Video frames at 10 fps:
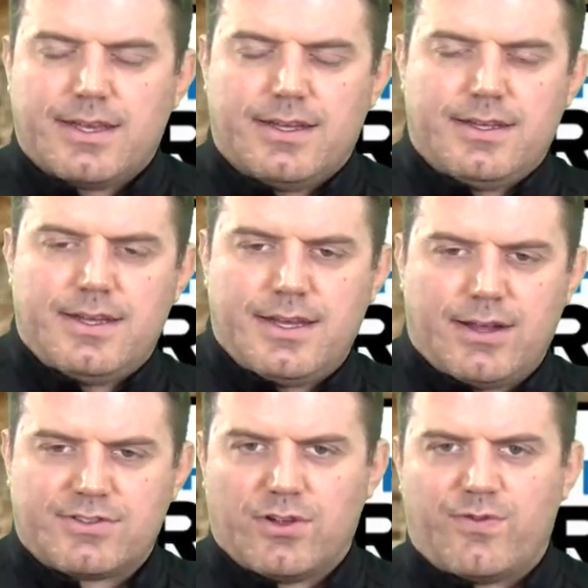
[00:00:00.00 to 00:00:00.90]
I
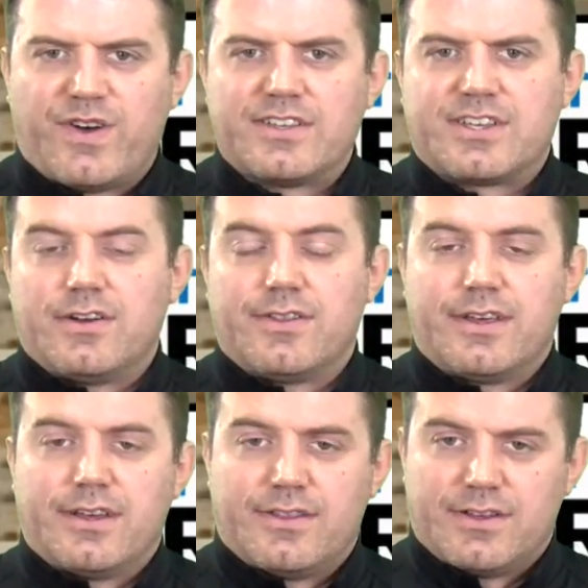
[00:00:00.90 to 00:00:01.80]
was a little fuzzy on
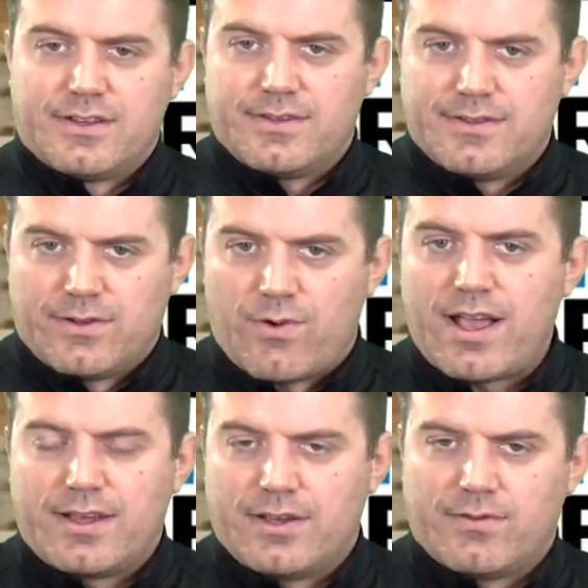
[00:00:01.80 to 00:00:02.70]
the rate,